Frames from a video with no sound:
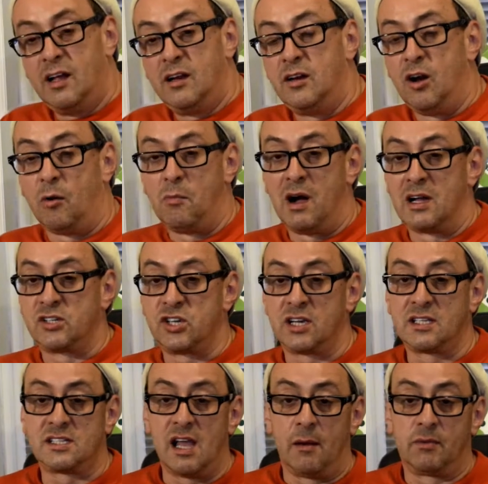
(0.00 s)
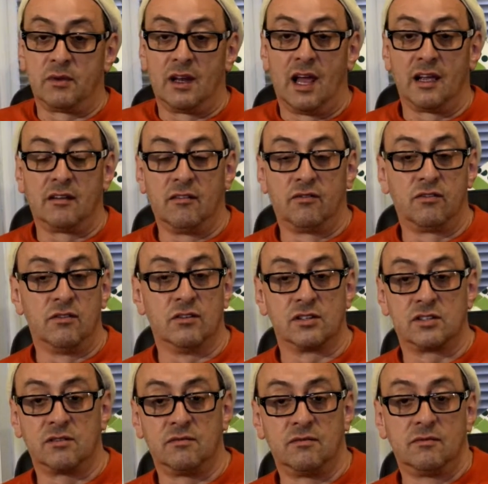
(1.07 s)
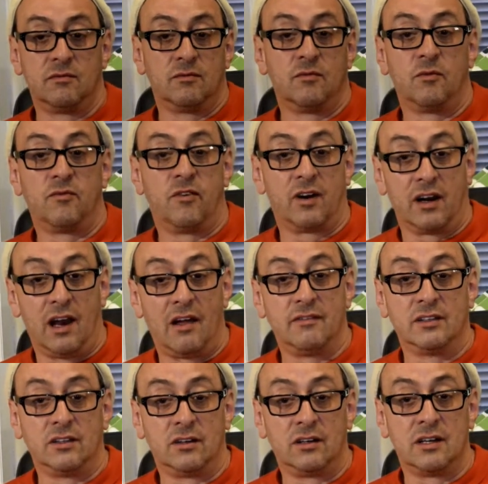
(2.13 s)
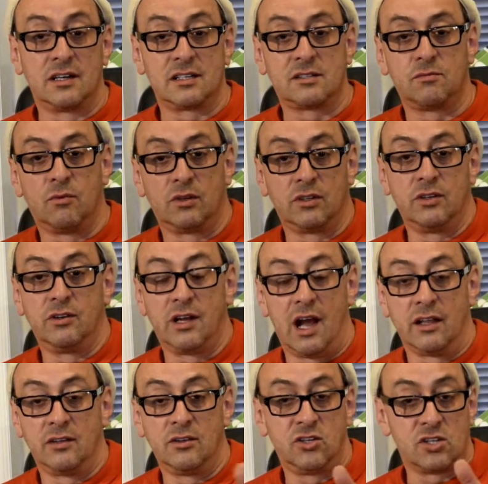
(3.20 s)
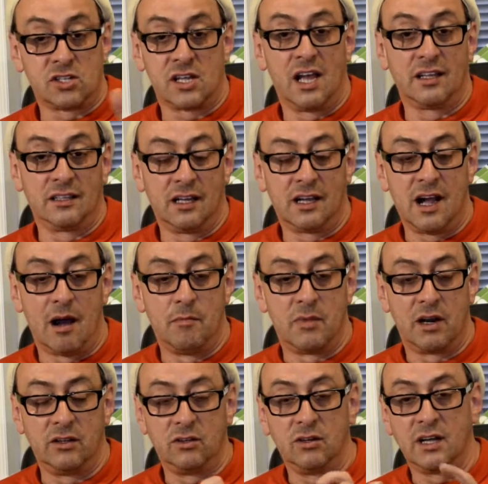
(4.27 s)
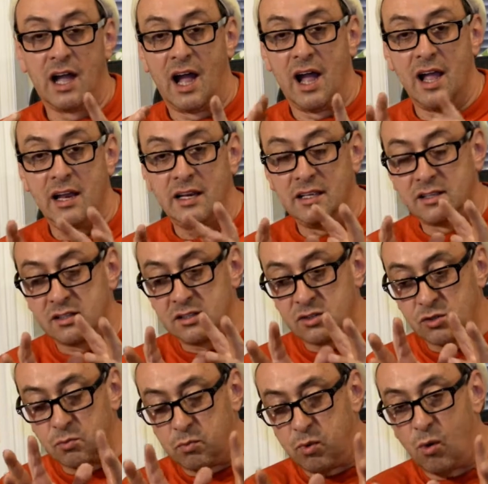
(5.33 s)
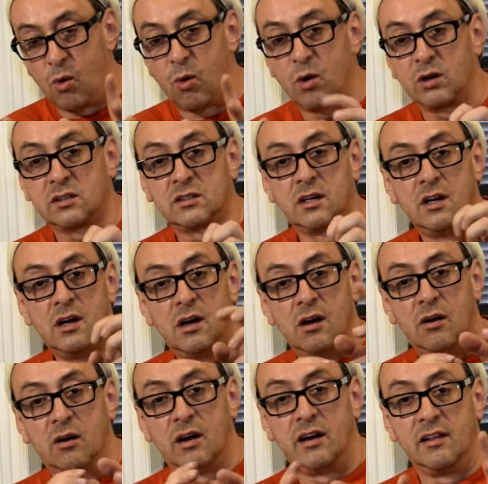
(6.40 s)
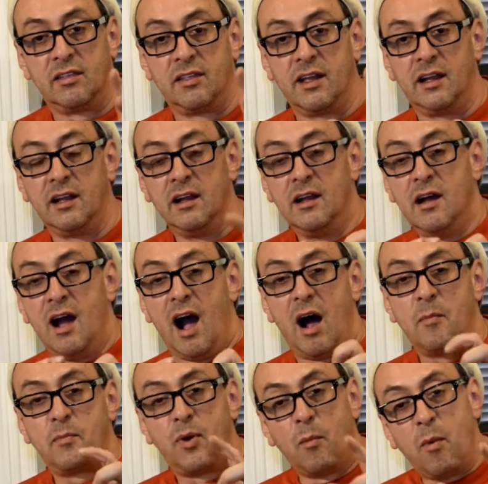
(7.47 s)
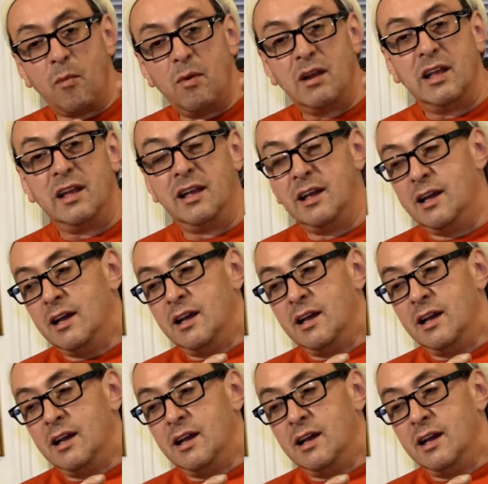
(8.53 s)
not much, except like, of course, for $11, what you got? You just get the camera. You don't get any support or anything. I'll probably,